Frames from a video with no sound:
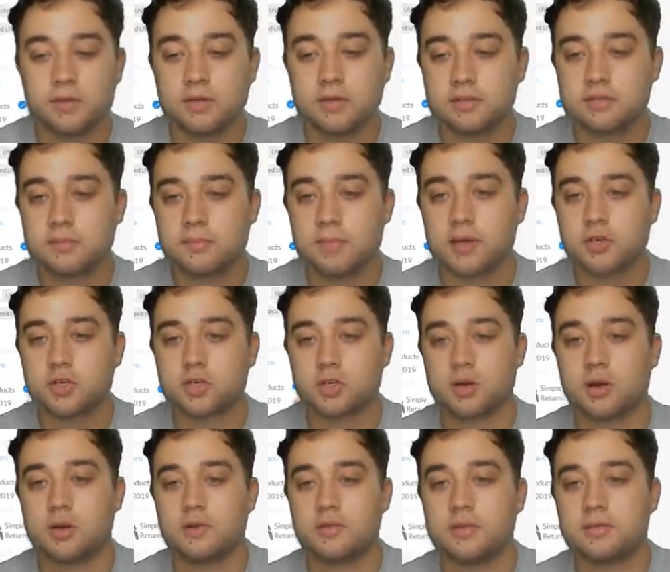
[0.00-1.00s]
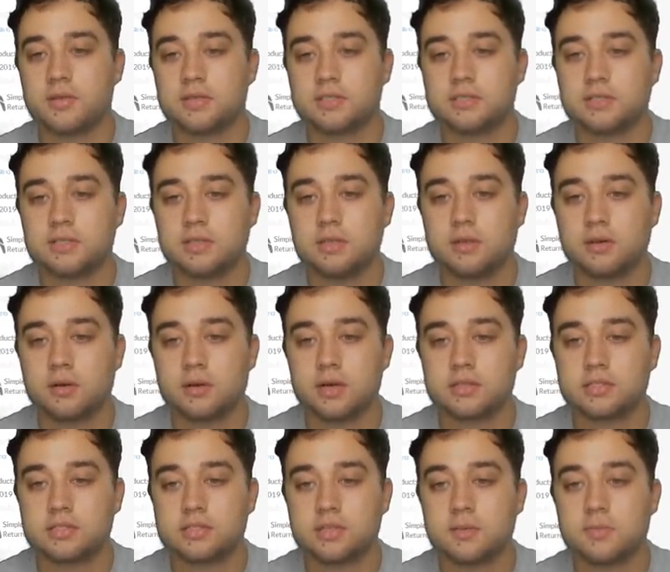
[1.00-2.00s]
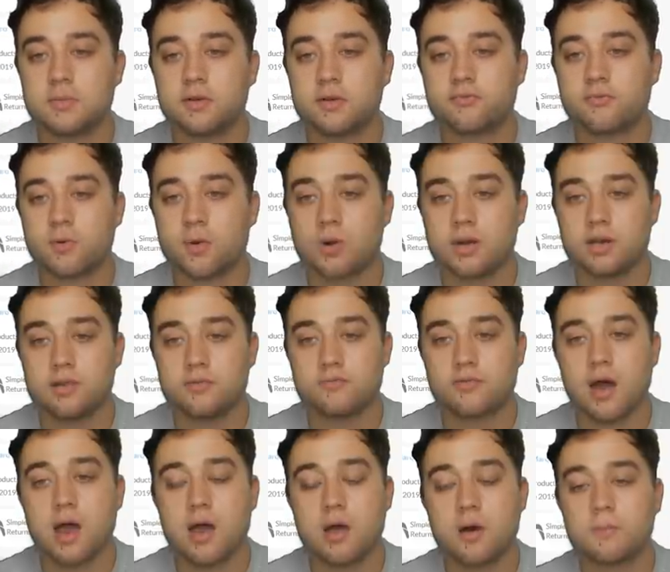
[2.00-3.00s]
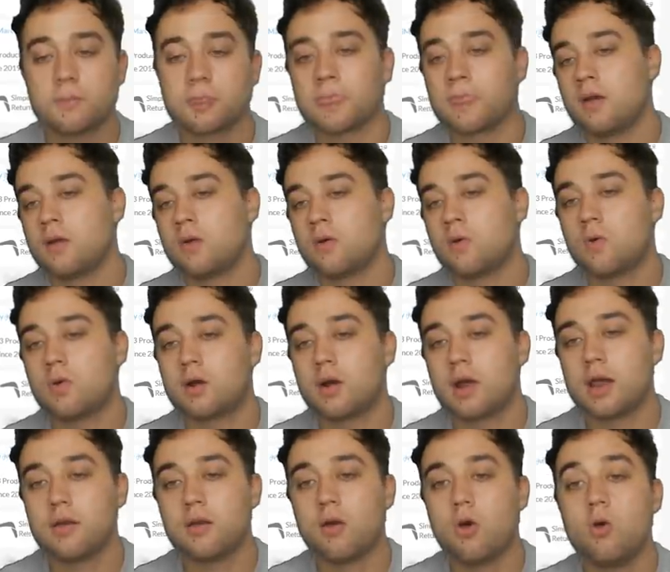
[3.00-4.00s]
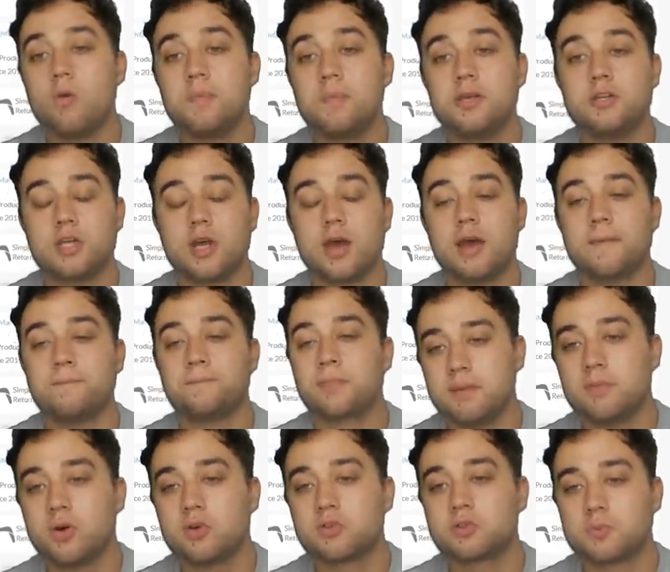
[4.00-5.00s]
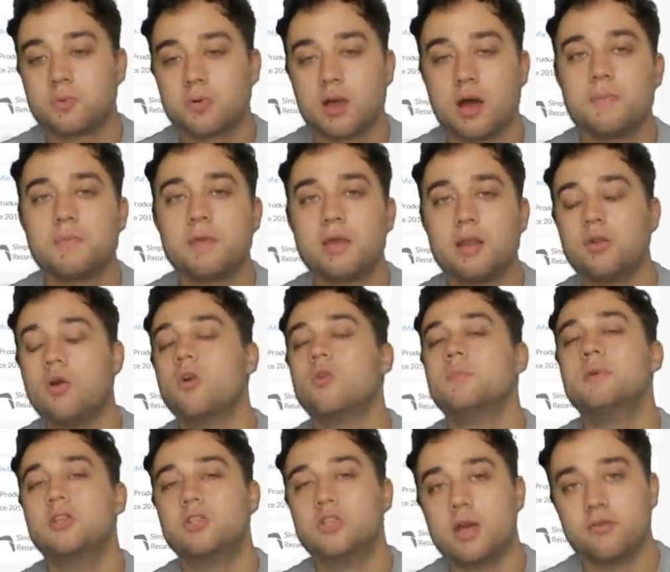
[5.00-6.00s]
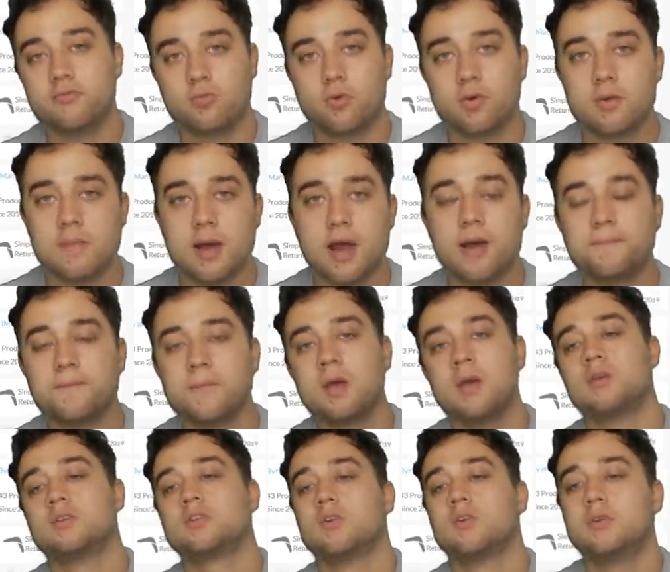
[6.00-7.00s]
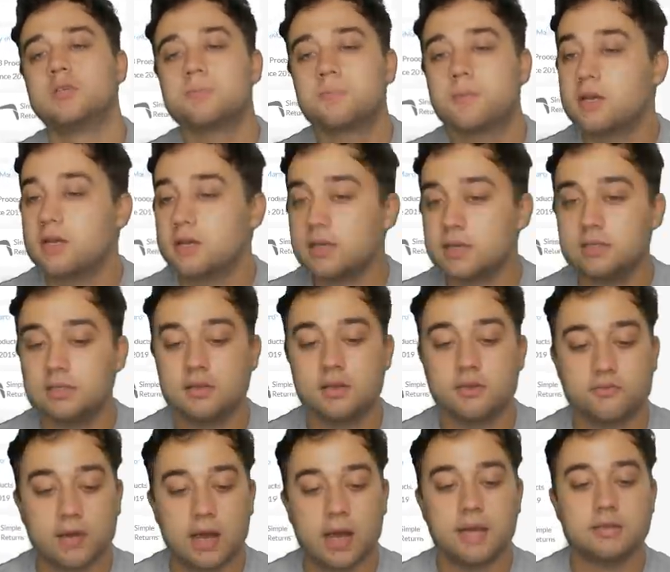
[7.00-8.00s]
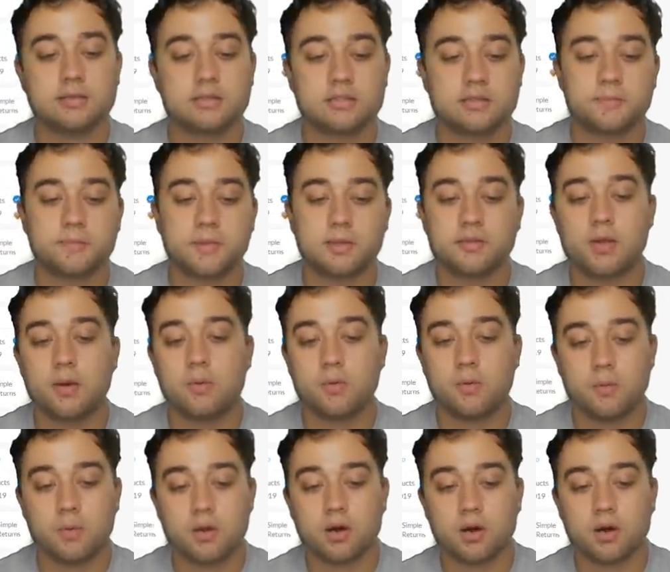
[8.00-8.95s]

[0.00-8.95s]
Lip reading: You need to make sure that this is either a Cinema 4D file or an OBJ, and most will come in OBJ format, so it's pretty easy to find something that will